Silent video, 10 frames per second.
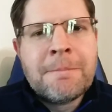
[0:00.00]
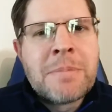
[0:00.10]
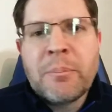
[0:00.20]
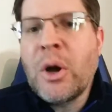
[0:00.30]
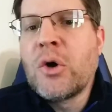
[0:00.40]

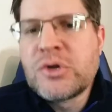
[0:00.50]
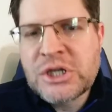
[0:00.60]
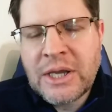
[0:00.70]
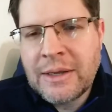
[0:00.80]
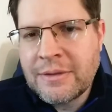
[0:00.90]

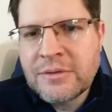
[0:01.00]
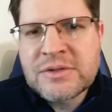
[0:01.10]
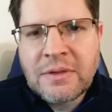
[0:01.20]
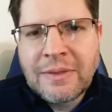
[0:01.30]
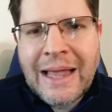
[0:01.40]
poaching. There's
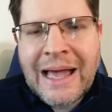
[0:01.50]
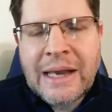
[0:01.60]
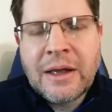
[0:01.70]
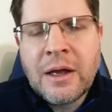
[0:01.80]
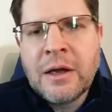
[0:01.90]
a
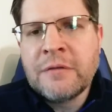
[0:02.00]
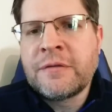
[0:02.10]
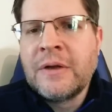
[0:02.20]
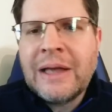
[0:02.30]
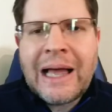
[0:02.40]
lot of
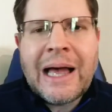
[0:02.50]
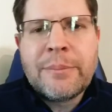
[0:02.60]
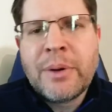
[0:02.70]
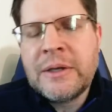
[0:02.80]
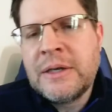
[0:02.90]

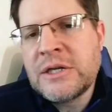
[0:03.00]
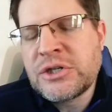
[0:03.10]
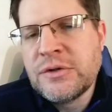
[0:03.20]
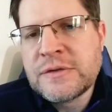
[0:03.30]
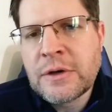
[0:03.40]
hot button
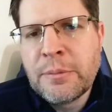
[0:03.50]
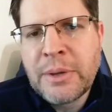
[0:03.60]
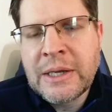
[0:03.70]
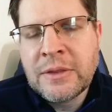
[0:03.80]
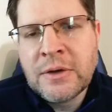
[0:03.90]
issues that are
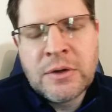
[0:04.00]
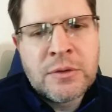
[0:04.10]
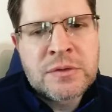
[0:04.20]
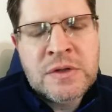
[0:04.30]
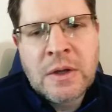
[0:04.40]
big in the
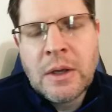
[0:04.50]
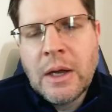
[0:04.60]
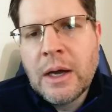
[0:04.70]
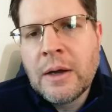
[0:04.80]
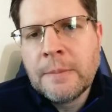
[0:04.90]
news
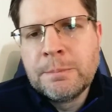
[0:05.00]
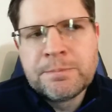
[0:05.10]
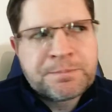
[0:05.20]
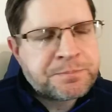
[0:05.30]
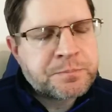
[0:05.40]

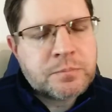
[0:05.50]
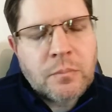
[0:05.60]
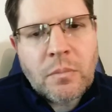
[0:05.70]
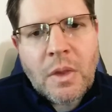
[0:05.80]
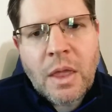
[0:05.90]

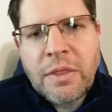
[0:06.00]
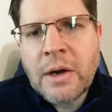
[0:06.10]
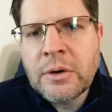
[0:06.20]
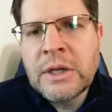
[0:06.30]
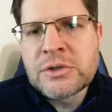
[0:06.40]
that
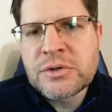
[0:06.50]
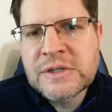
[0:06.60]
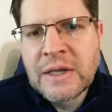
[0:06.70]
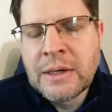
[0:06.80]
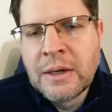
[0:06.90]
are
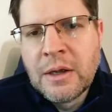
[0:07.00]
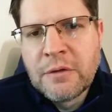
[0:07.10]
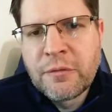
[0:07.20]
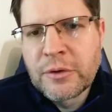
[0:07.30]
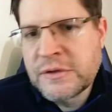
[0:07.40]
interesting
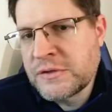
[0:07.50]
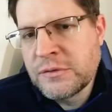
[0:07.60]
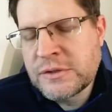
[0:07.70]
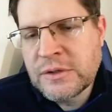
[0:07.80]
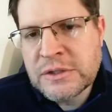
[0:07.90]
for the
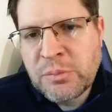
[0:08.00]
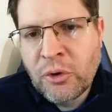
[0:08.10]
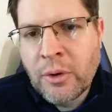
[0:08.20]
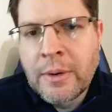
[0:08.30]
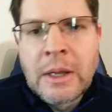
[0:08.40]
students to
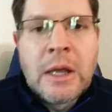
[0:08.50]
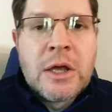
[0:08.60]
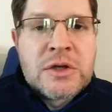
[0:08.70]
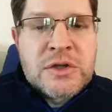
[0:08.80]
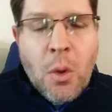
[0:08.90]
explore.
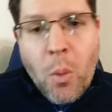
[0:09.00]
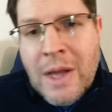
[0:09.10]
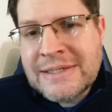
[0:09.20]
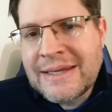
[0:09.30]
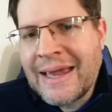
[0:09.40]
So
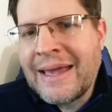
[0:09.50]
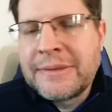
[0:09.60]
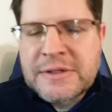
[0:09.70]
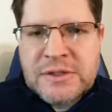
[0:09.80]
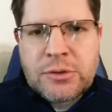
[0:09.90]
once again,
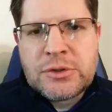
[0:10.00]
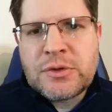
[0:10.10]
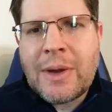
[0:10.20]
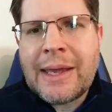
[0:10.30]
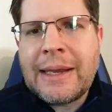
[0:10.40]
the students
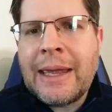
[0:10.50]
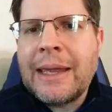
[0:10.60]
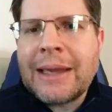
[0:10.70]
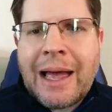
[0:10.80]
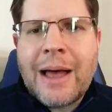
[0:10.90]
who had
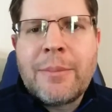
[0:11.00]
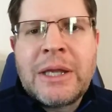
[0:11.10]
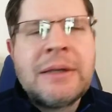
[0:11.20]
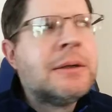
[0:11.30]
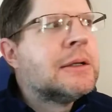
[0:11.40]
a
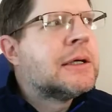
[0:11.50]
common